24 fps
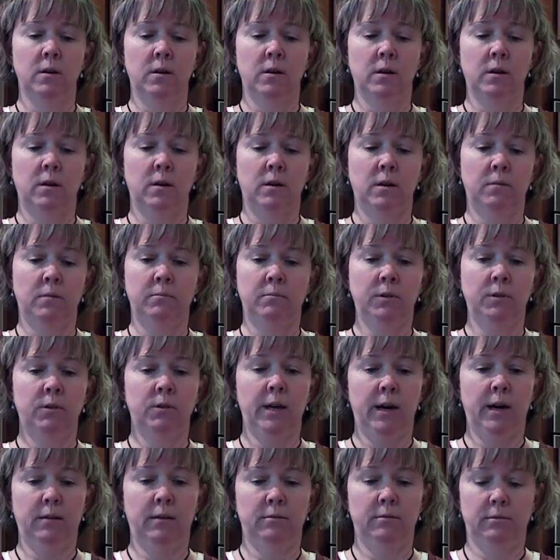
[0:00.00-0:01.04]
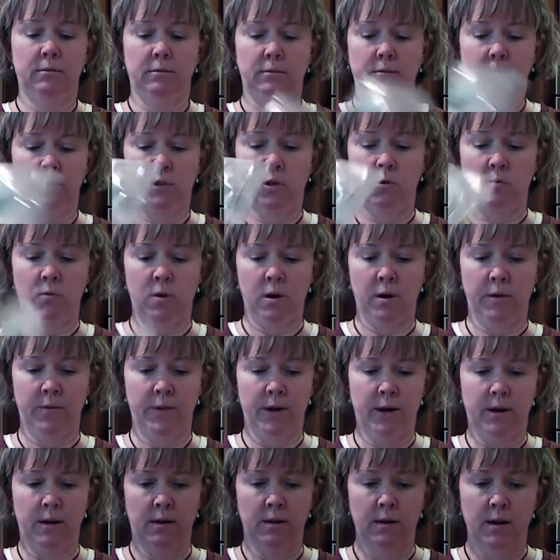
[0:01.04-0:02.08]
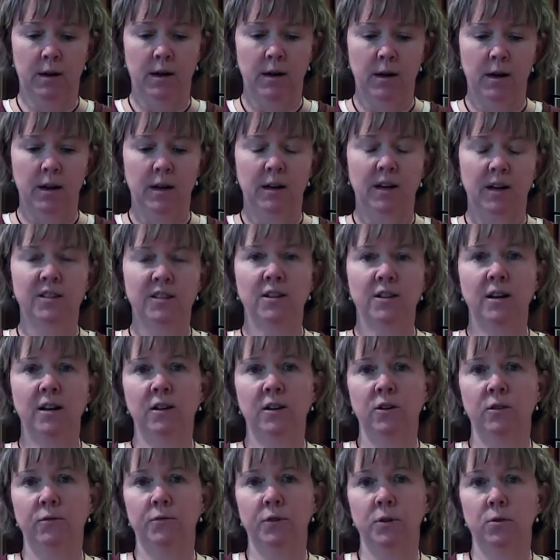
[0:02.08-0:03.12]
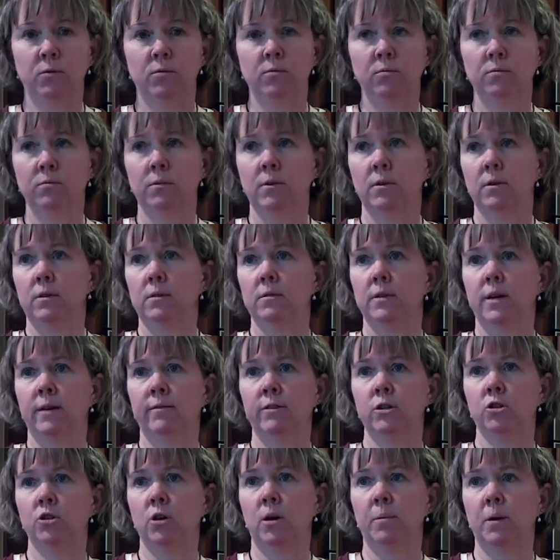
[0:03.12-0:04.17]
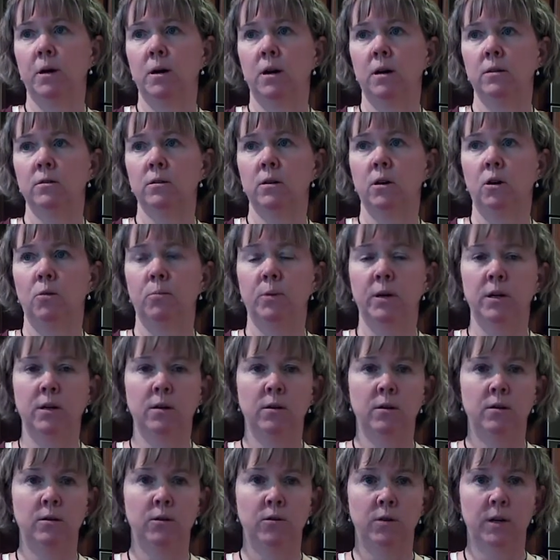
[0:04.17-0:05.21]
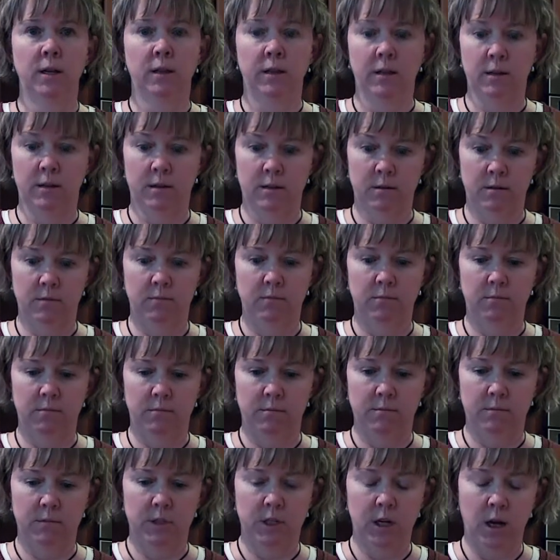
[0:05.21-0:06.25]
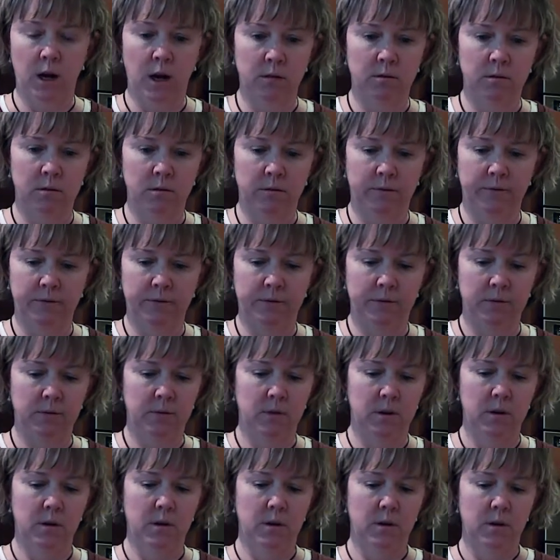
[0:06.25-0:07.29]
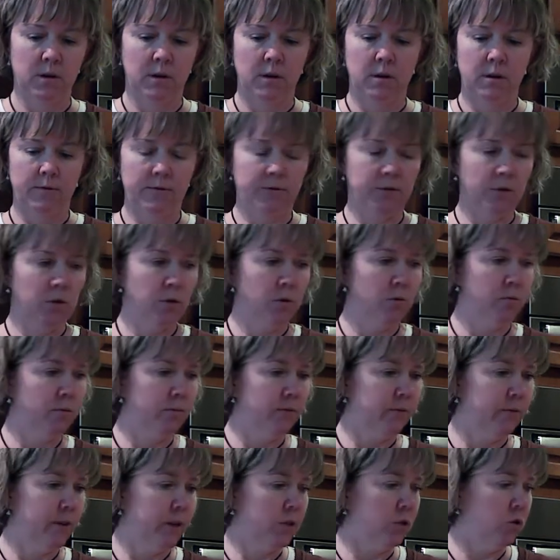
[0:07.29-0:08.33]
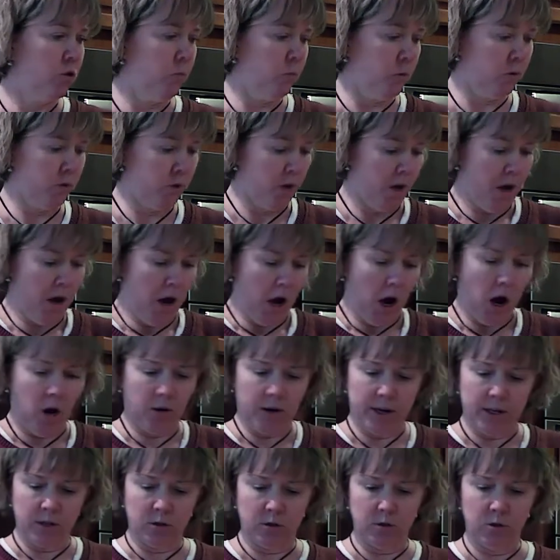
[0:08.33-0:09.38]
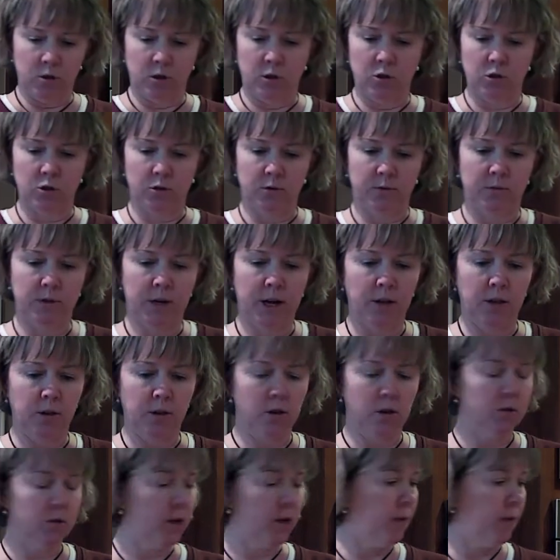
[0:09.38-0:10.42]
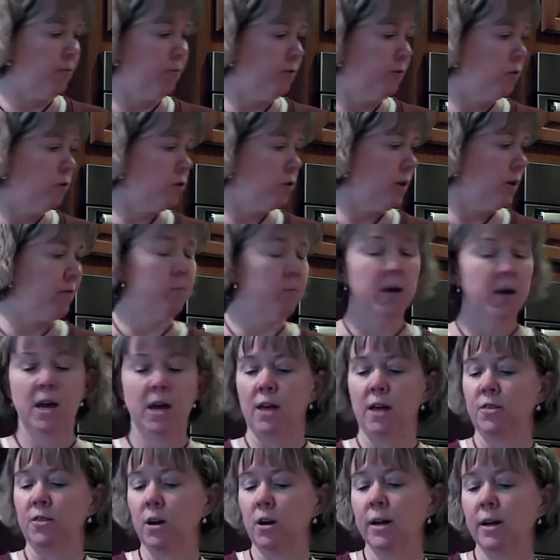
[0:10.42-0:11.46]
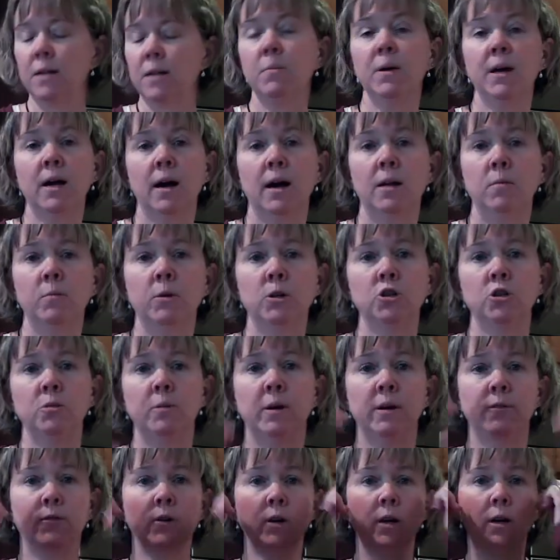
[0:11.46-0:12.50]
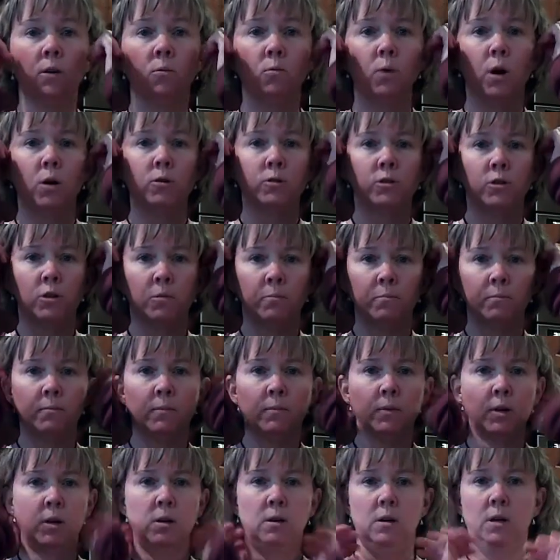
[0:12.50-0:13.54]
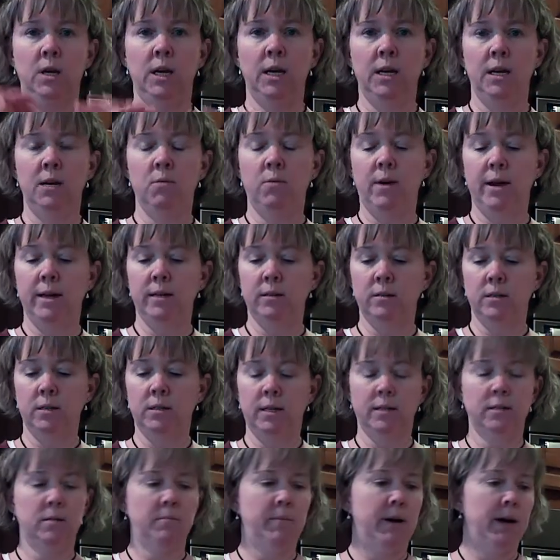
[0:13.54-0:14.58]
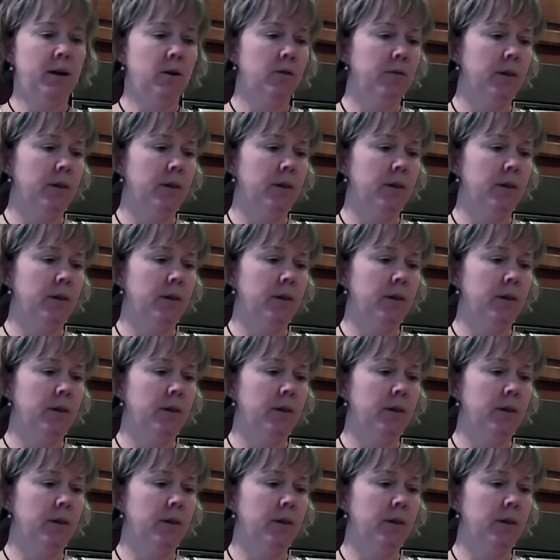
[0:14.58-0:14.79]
You can't go wrong there. Because I don't know if you ever shop at Costco, but you get like tons of fruit and vegetables. Okay, so you can just cut those up, FoodSaver them. They're going to be kind of mushy, but if you're going to roast them anyways, it doesn't matter.